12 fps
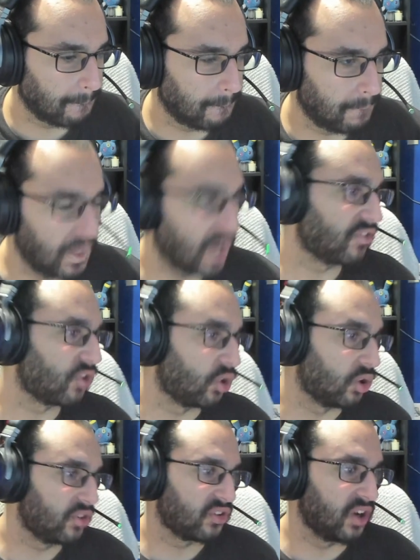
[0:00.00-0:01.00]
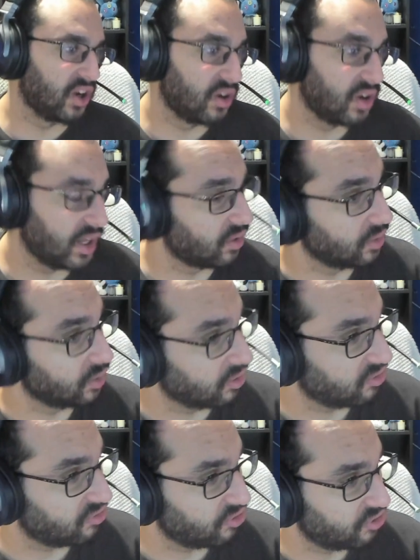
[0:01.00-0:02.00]
Now, of course, I don't know
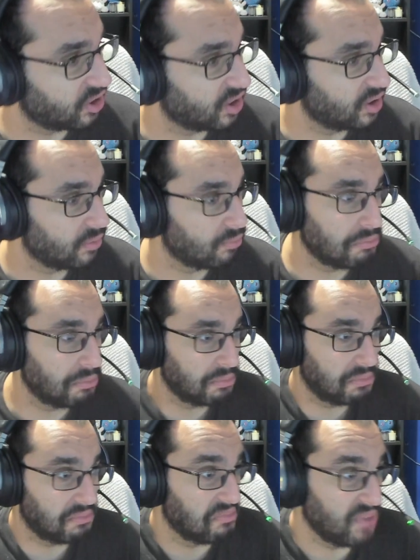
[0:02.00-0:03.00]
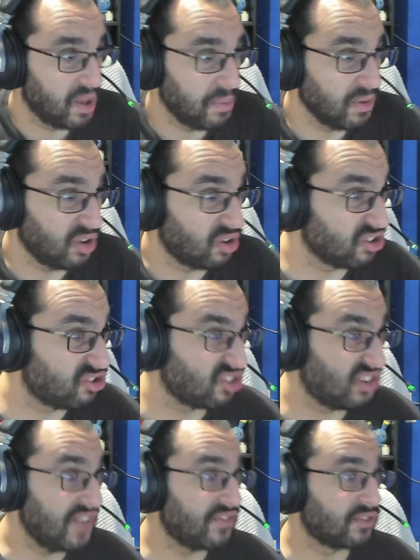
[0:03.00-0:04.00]
this for sure. Laura's
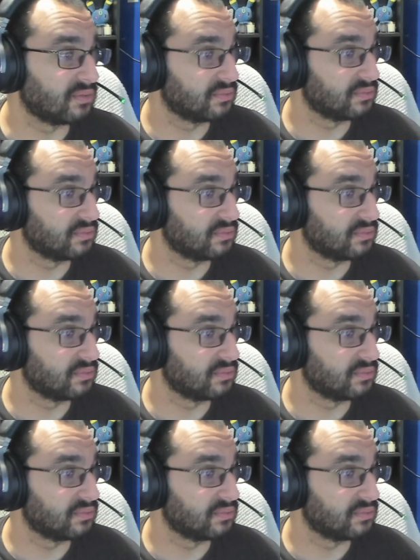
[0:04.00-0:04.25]
just evil.